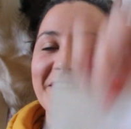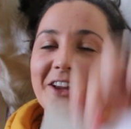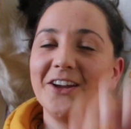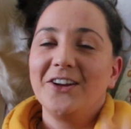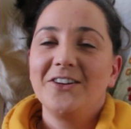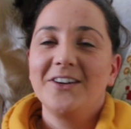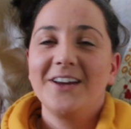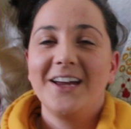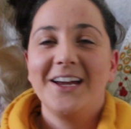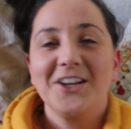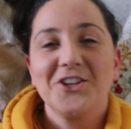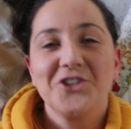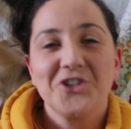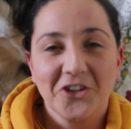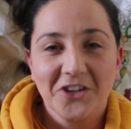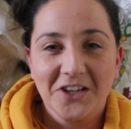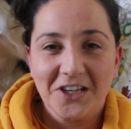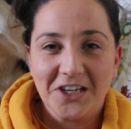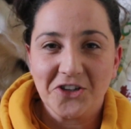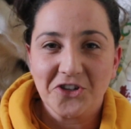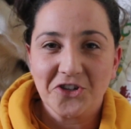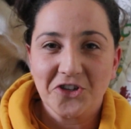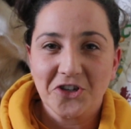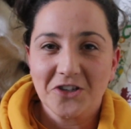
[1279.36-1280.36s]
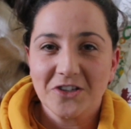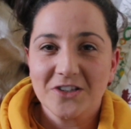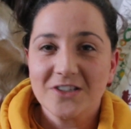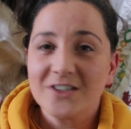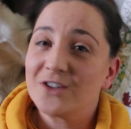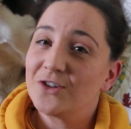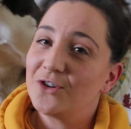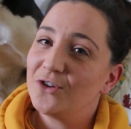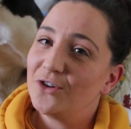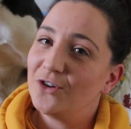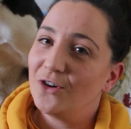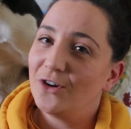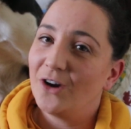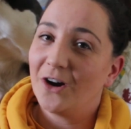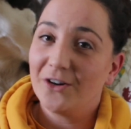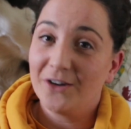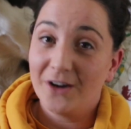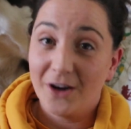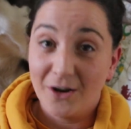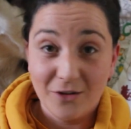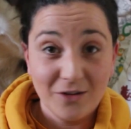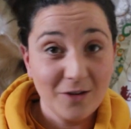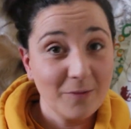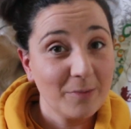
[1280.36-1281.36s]
congratulations, you are
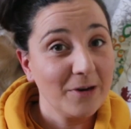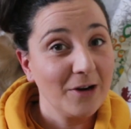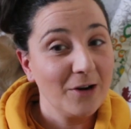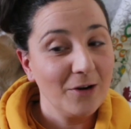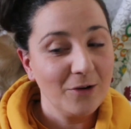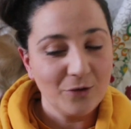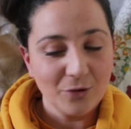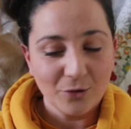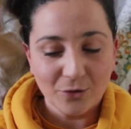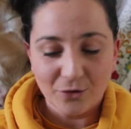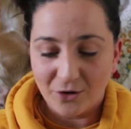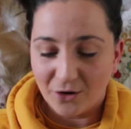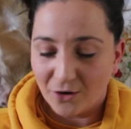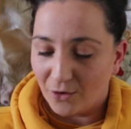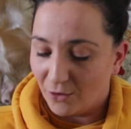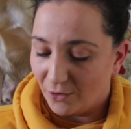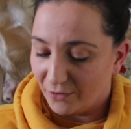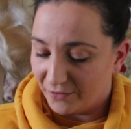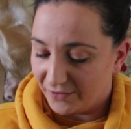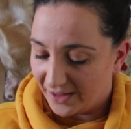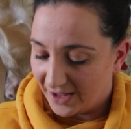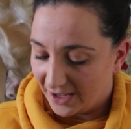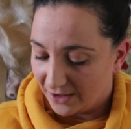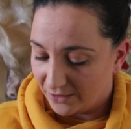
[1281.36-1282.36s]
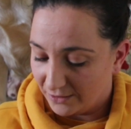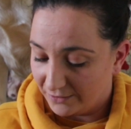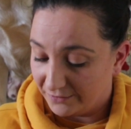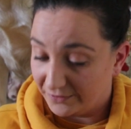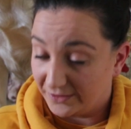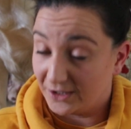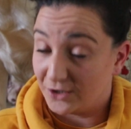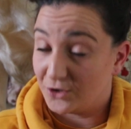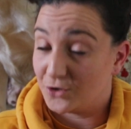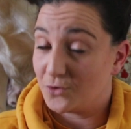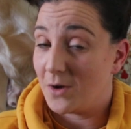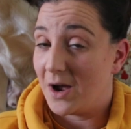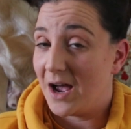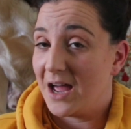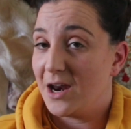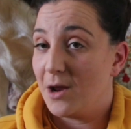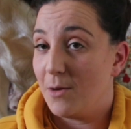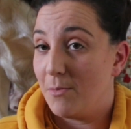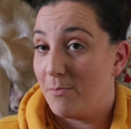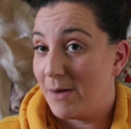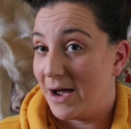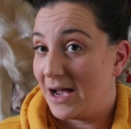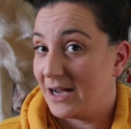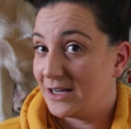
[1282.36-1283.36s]
now the proud owner of that lovely
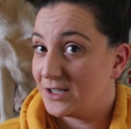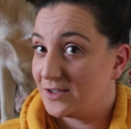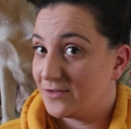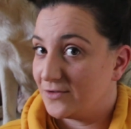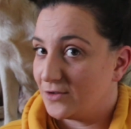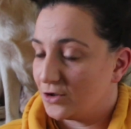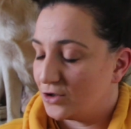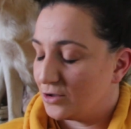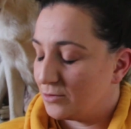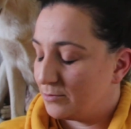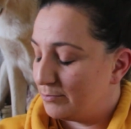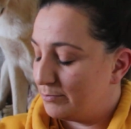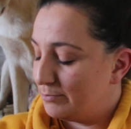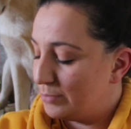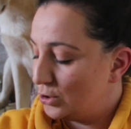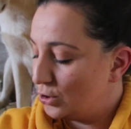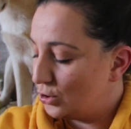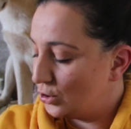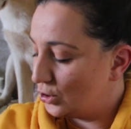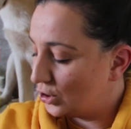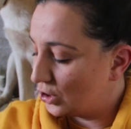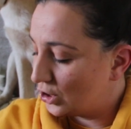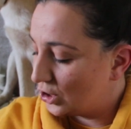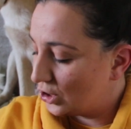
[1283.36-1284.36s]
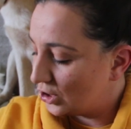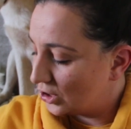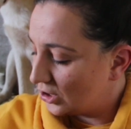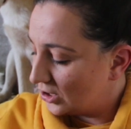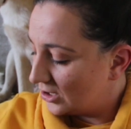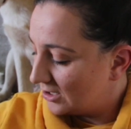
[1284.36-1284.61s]
Johanna Basford book.